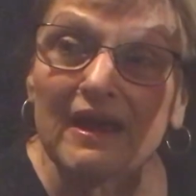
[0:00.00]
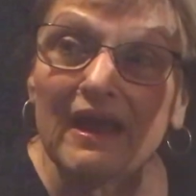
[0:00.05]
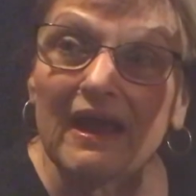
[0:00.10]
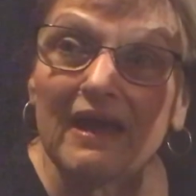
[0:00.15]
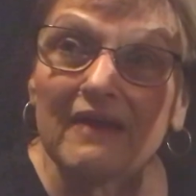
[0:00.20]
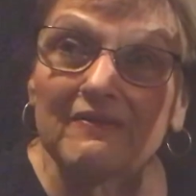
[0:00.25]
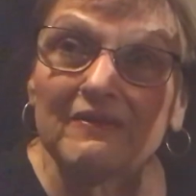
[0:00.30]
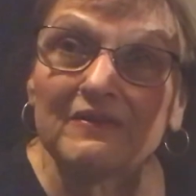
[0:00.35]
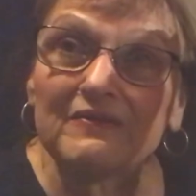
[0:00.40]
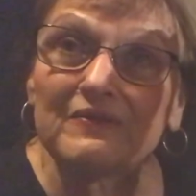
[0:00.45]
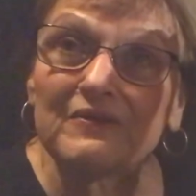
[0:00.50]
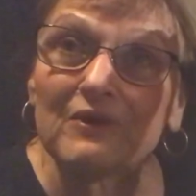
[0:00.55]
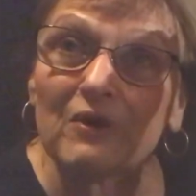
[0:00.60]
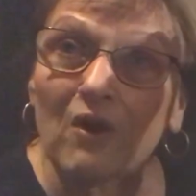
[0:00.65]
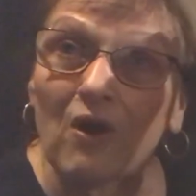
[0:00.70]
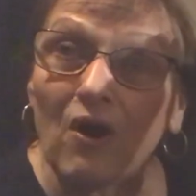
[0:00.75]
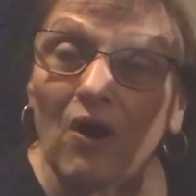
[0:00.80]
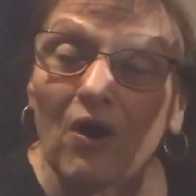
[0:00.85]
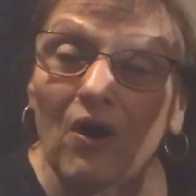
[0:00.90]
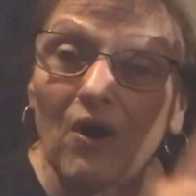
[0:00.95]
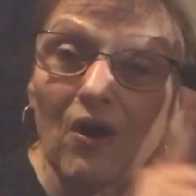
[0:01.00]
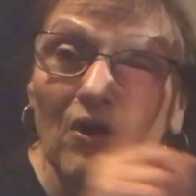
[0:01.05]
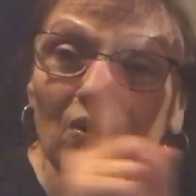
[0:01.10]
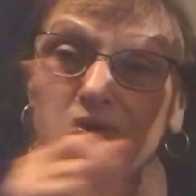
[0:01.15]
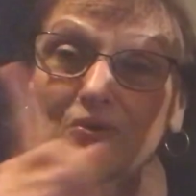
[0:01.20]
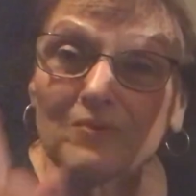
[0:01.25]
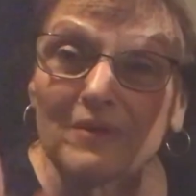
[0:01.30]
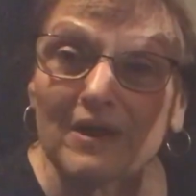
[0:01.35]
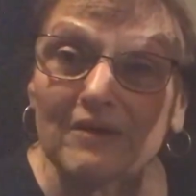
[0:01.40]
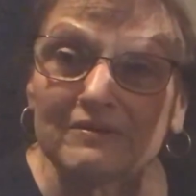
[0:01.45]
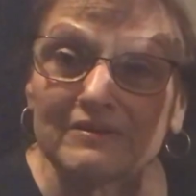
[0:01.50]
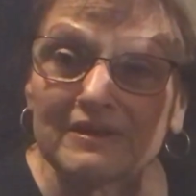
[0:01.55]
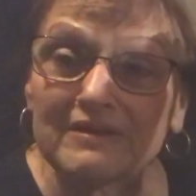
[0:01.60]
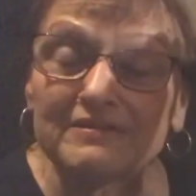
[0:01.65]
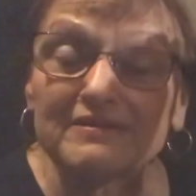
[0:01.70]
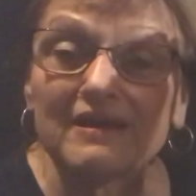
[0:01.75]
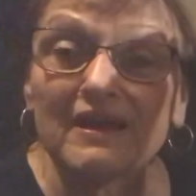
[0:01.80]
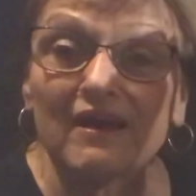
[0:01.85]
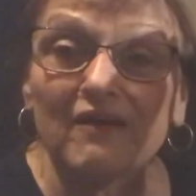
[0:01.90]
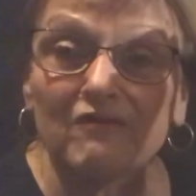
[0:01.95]
and that they're all around us
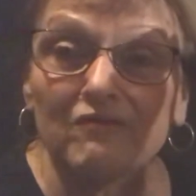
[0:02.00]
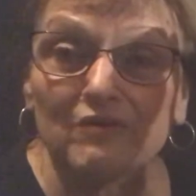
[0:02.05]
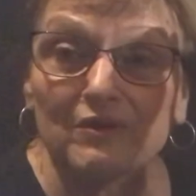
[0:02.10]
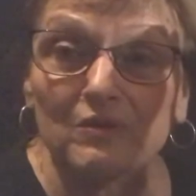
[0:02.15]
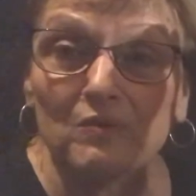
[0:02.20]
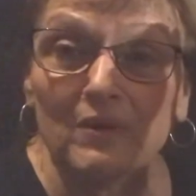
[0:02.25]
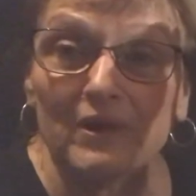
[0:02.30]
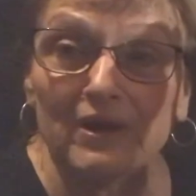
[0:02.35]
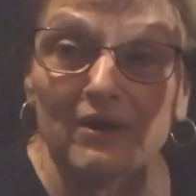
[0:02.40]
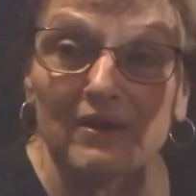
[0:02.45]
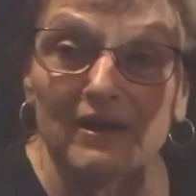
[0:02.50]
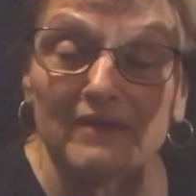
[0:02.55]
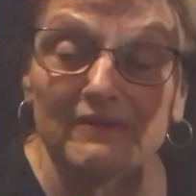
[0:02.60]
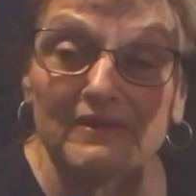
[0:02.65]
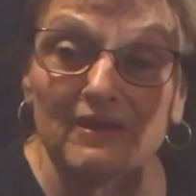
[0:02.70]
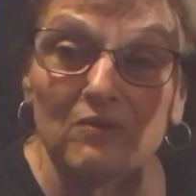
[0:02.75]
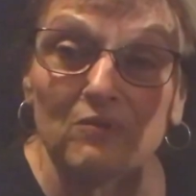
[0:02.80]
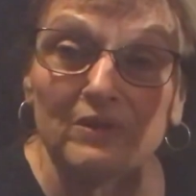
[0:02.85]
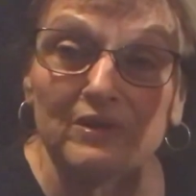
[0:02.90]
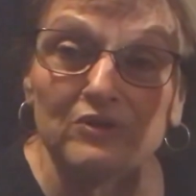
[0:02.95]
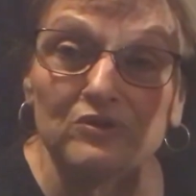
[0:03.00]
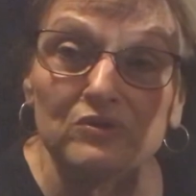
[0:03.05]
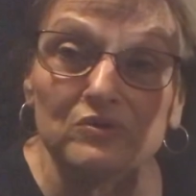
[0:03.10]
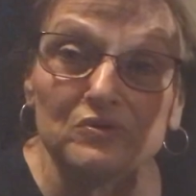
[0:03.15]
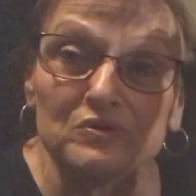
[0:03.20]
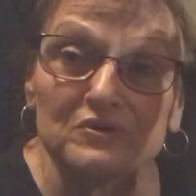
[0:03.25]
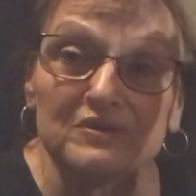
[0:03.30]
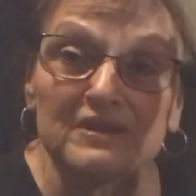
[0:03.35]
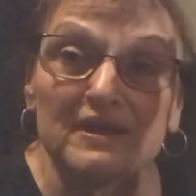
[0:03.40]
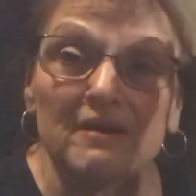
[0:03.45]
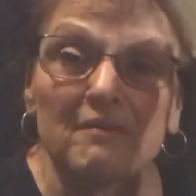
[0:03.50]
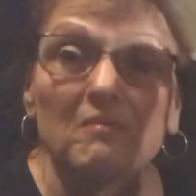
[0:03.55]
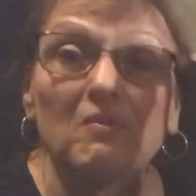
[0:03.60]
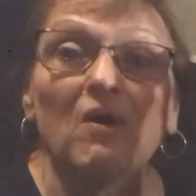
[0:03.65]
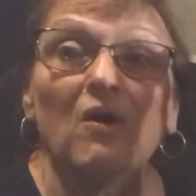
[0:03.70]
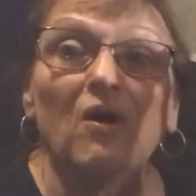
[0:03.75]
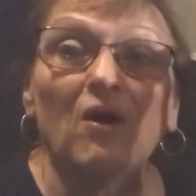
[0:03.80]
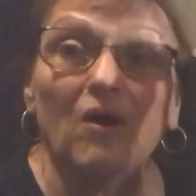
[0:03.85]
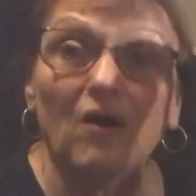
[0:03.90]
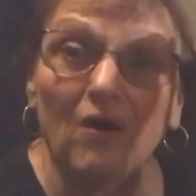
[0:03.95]
everywhere, and that we use them
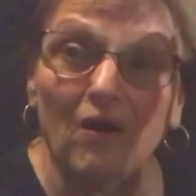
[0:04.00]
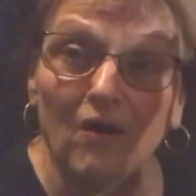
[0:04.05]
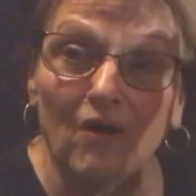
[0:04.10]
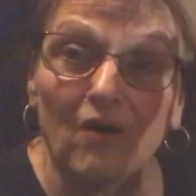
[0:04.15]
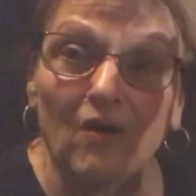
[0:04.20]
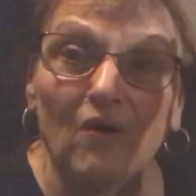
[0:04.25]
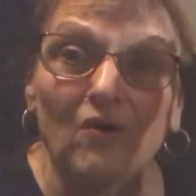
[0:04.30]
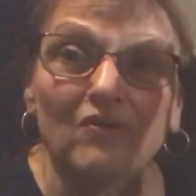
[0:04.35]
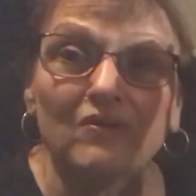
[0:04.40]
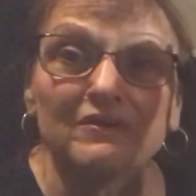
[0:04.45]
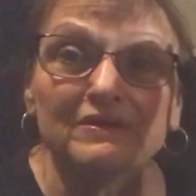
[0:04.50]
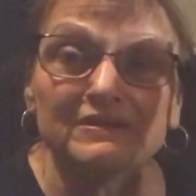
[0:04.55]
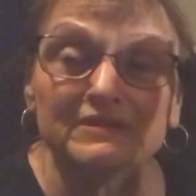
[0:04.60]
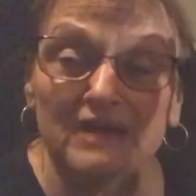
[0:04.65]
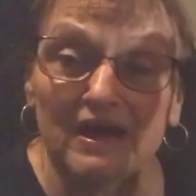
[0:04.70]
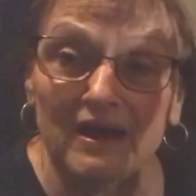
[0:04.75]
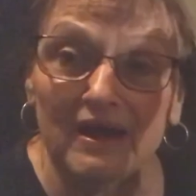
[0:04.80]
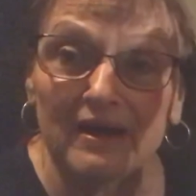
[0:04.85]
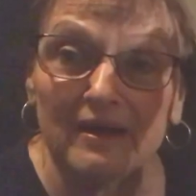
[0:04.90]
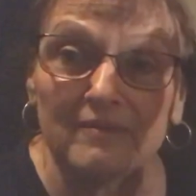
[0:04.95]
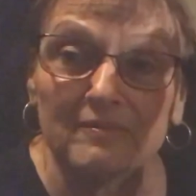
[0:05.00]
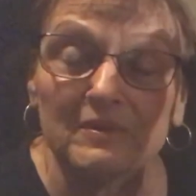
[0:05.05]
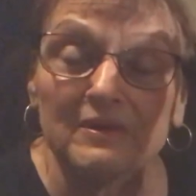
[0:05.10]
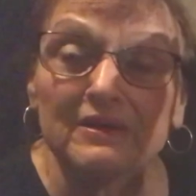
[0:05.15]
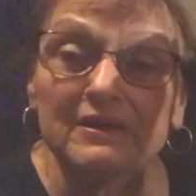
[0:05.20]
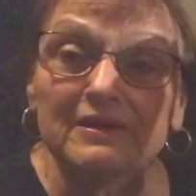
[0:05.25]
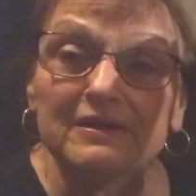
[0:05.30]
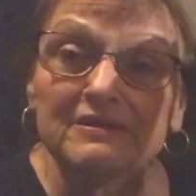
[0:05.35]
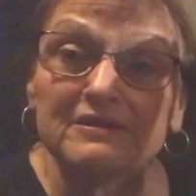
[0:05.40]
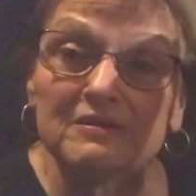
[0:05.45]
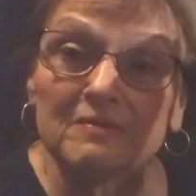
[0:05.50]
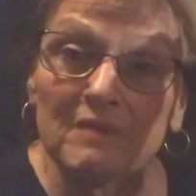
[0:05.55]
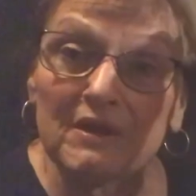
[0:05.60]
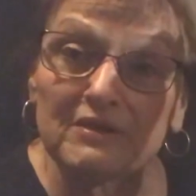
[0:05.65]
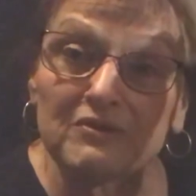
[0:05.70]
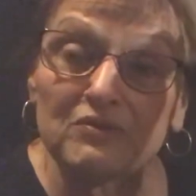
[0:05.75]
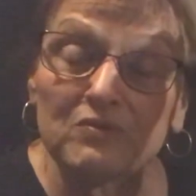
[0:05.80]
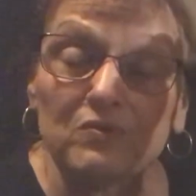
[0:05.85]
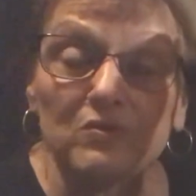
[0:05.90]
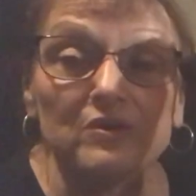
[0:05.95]
all the time to
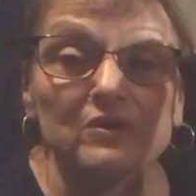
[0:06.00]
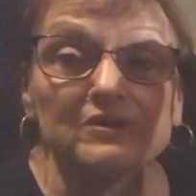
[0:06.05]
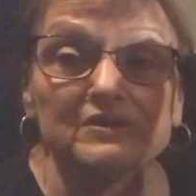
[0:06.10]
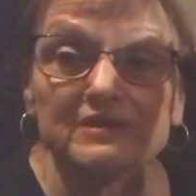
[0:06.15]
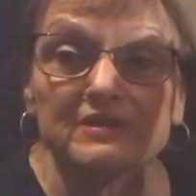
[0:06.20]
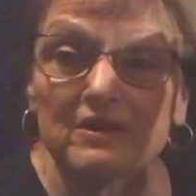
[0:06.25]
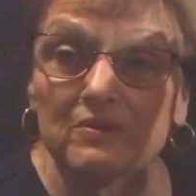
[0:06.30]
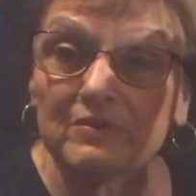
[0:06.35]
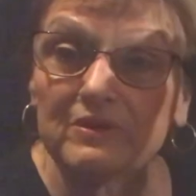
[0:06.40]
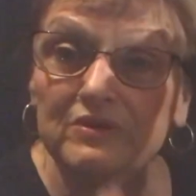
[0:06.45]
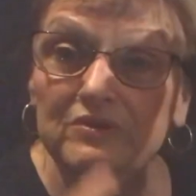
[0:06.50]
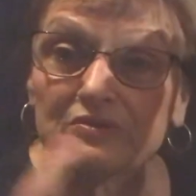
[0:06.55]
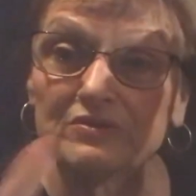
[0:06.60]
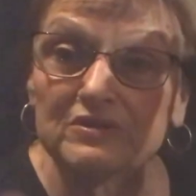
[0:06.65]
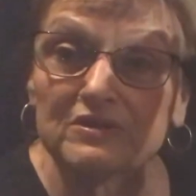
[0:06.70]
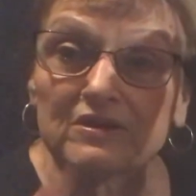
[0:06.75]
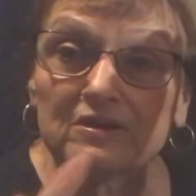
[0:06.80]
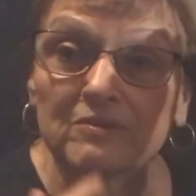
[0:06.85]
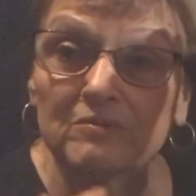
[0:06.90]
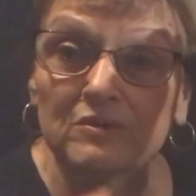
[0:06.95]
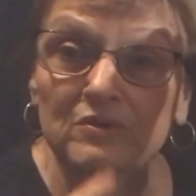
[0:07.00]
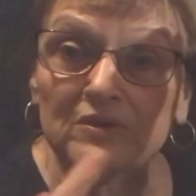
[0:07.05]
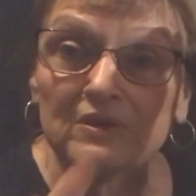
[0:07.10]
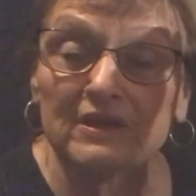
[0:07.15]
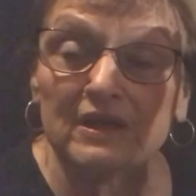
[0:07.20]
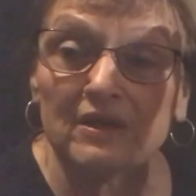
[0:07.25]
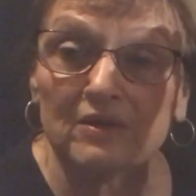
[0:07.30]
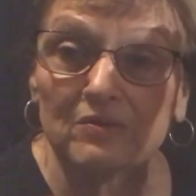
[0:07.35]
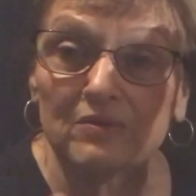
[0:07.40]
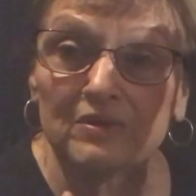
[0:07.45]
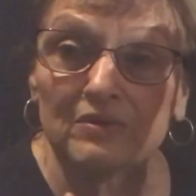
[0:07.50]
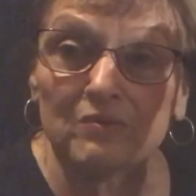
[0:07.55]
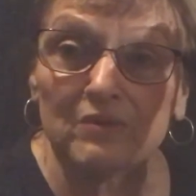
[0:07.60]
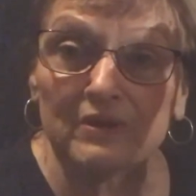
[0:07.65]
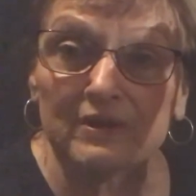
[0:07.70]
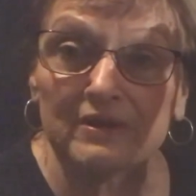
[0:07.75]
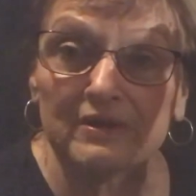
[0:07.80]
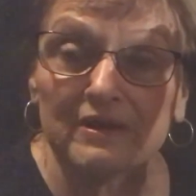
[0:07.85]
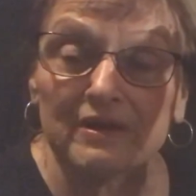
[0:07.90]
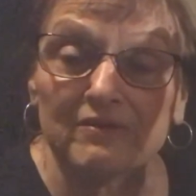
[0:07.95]
make the words that we use to communicate with
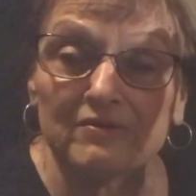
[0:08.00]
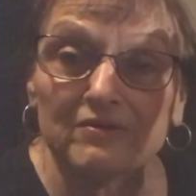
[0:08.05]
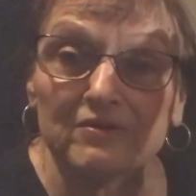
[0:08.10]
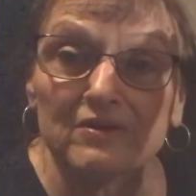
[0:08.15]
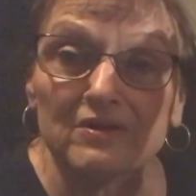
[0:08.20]
one another.